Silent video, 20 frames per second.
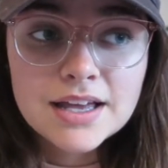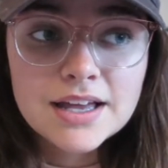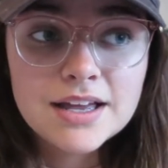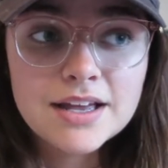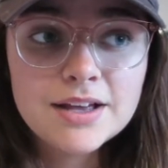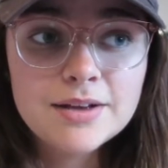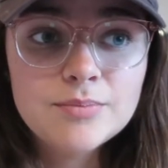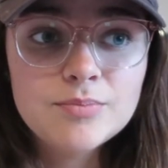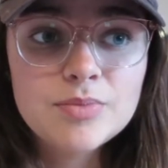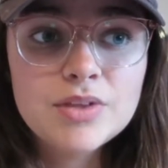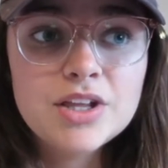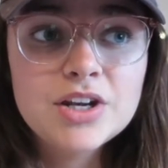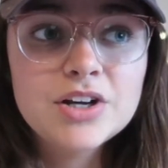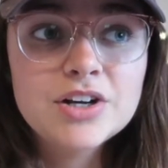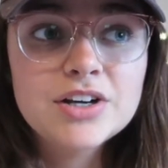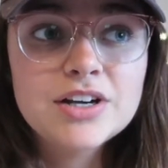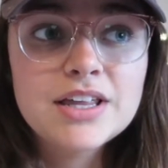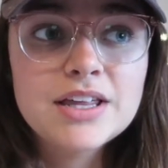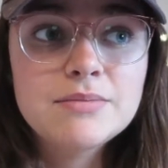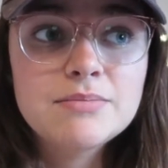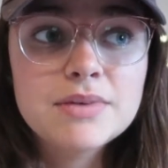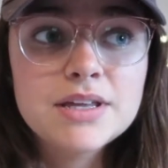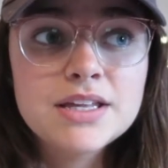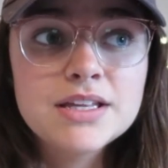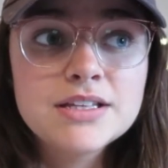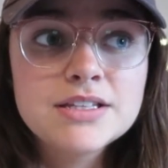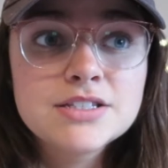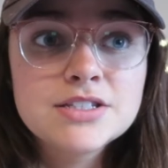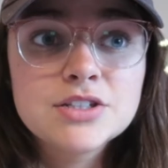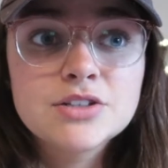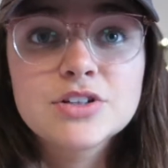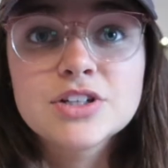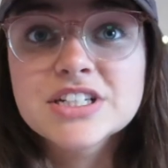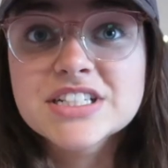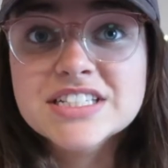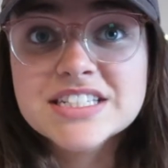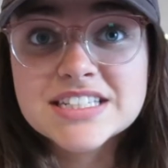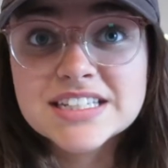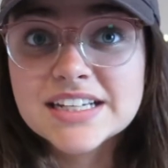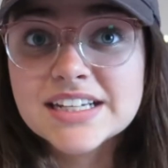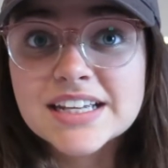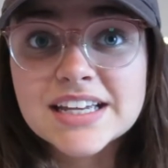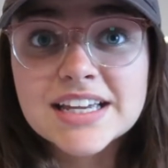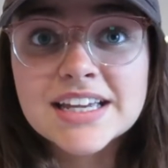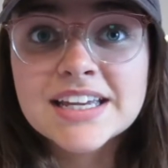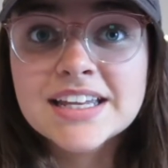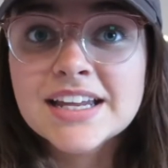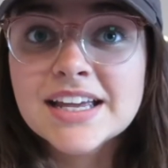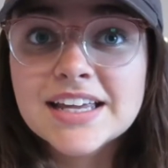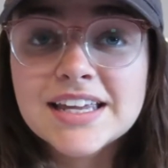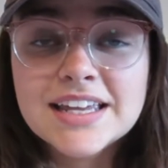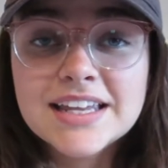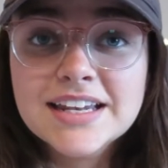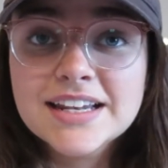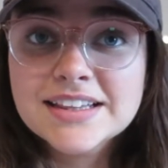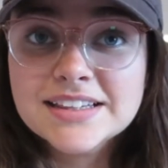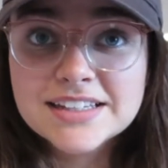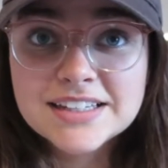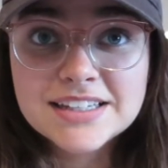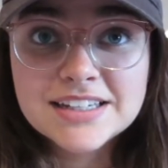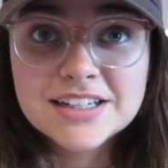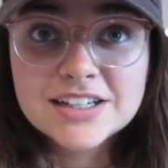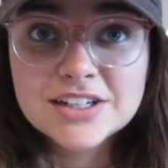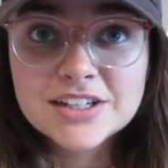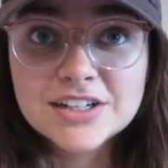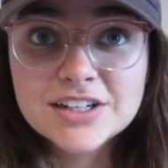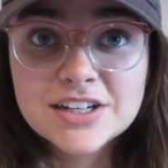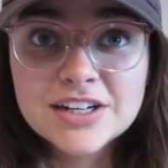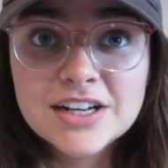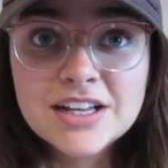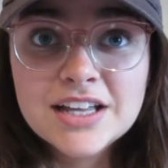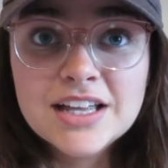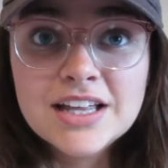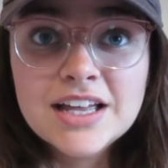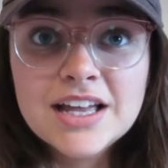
Um, and her name is Christina, and I can link her